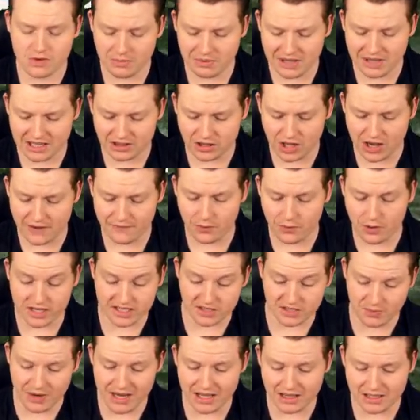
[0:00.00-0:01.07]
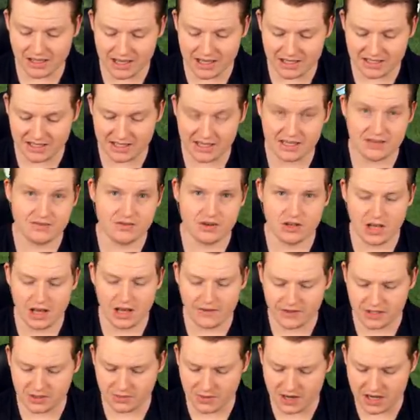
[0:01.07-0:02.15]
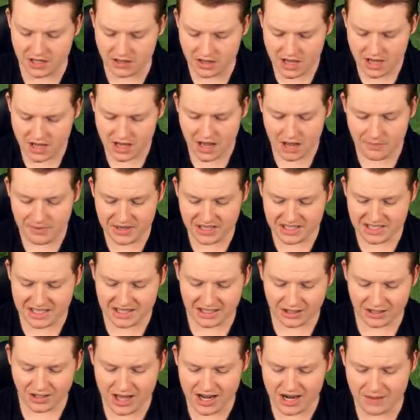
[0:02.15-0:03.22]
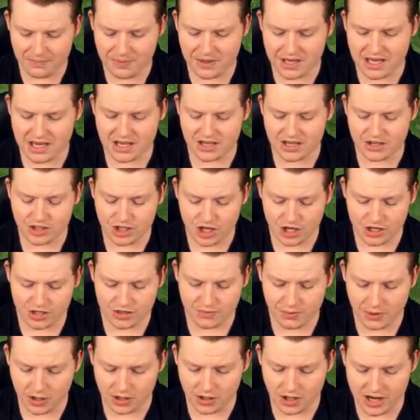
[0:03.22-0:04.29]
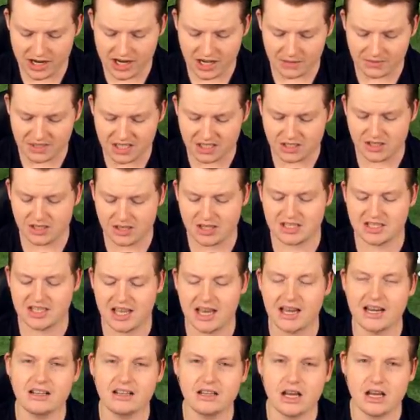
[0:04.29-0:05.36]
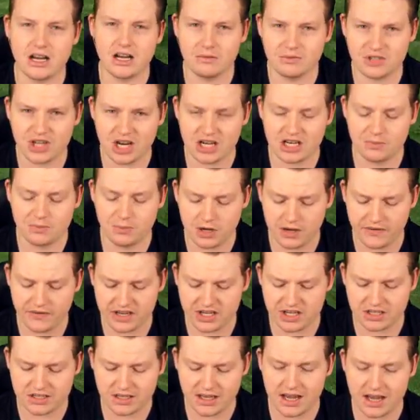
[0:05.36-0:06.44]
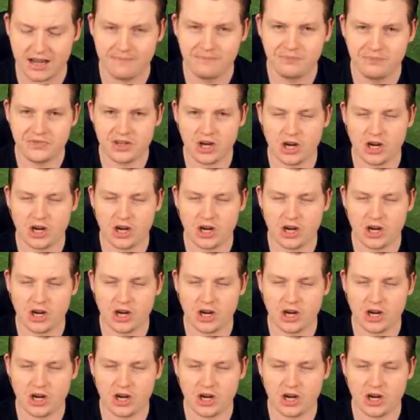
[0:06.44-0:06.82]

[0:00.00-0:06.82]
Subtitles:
Rugby League Life 4, as well as in real life as well. Being seen the lineup here, Junior Polo comes into the starting lineup. Jack Djibojevic is out.